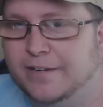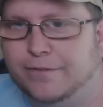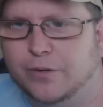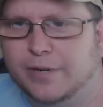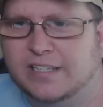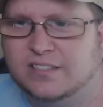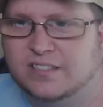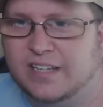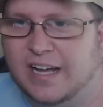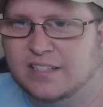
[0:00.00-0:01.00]
the footrest
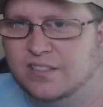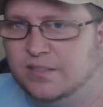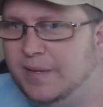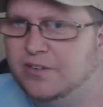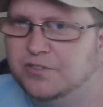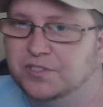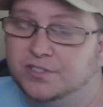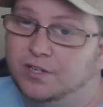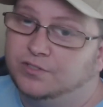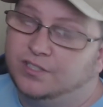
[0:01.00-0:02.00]
is nice. The speakers are
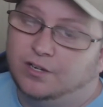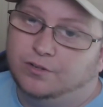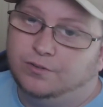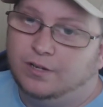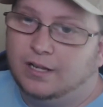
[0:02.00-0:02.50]
so-so.